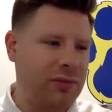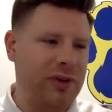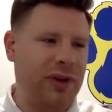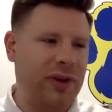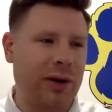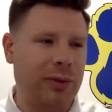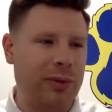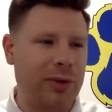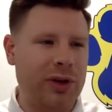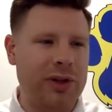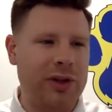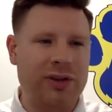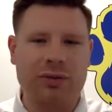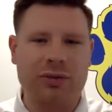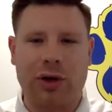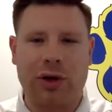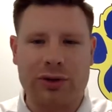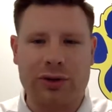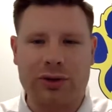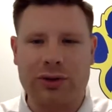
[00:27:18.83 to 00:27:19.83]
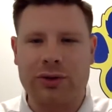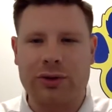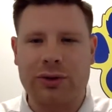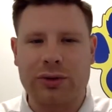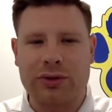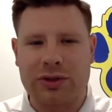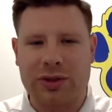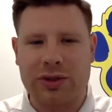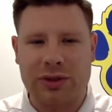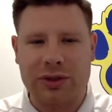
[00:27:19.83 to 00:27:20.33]
dominate smaller
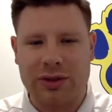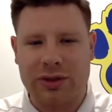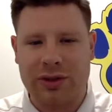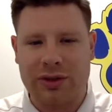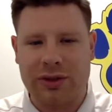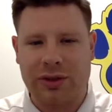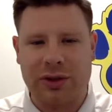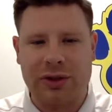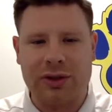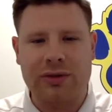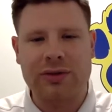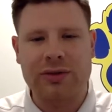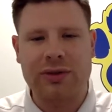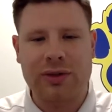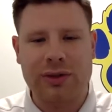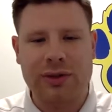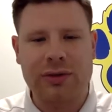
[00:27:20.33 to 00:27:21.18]
schools such as ourselves.